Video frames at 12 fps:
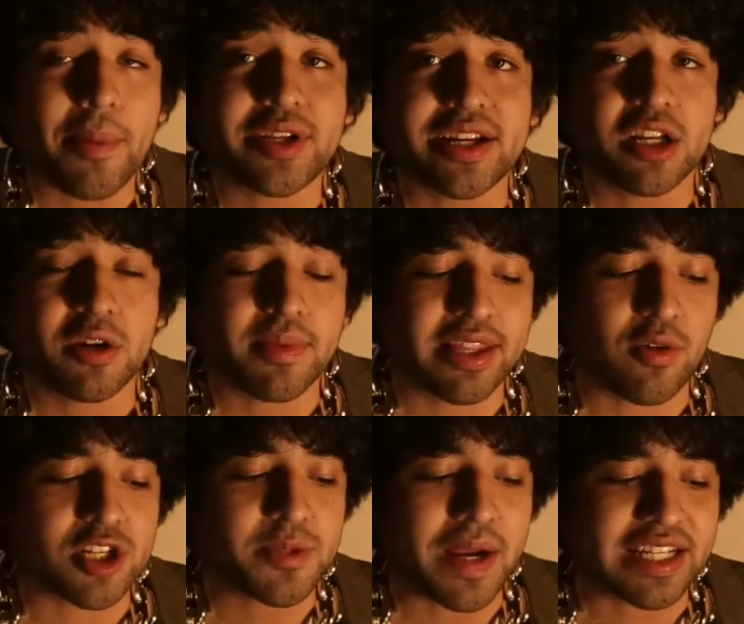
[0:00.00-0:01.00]
pretending to be their
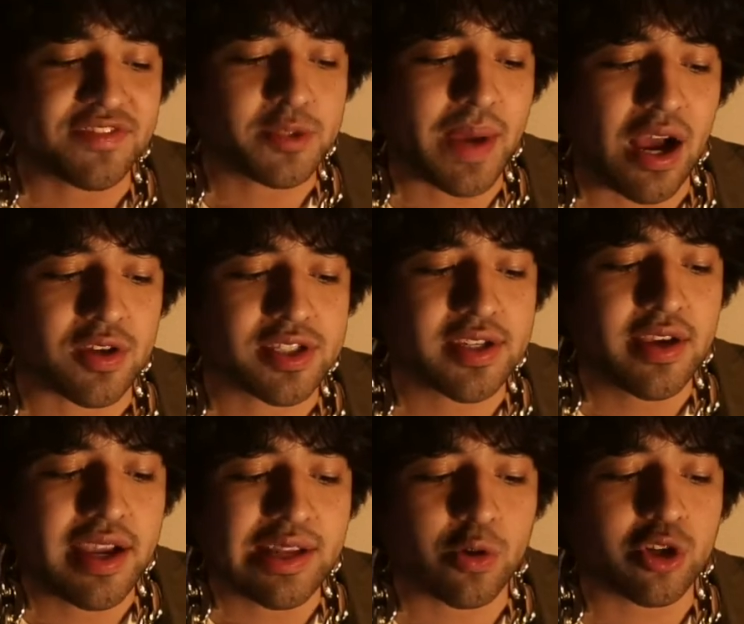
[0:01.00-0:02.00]
respective spouse
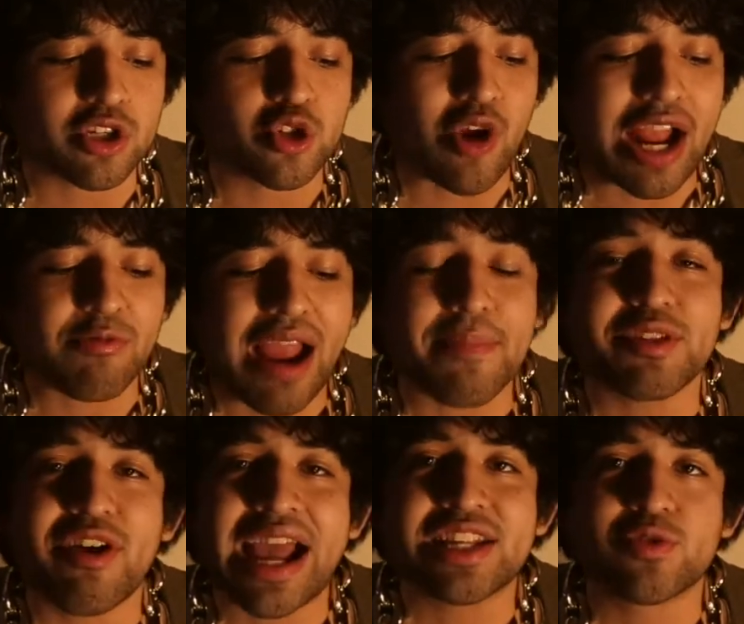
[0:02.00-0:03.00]
in order to try and wrap
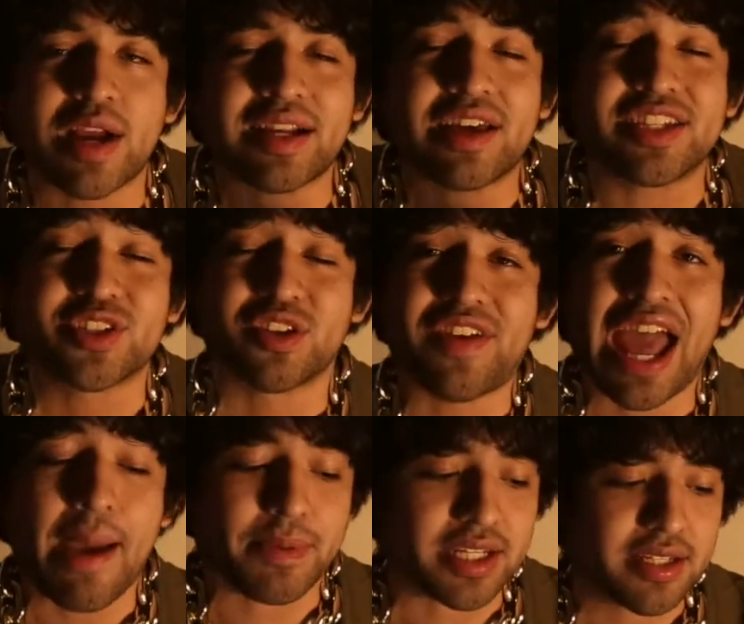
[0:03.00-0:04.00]
their heads around how this could have
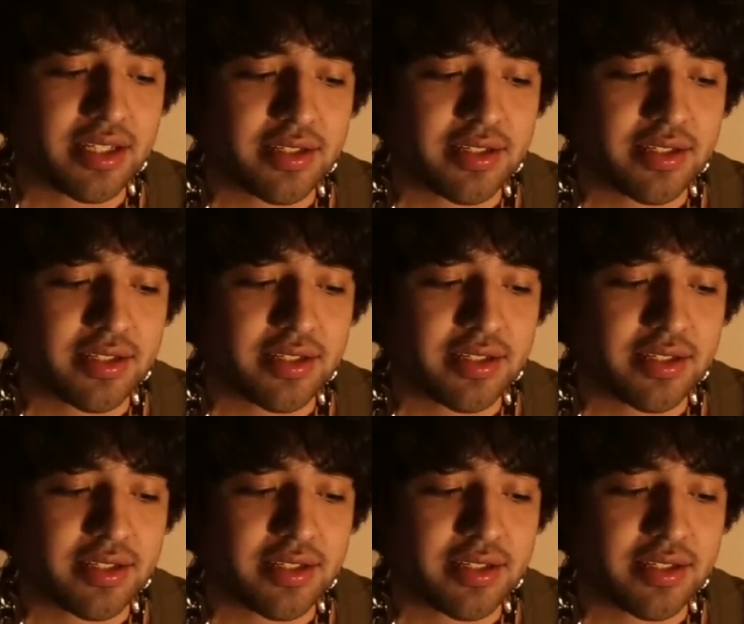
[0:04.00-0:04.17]
happened.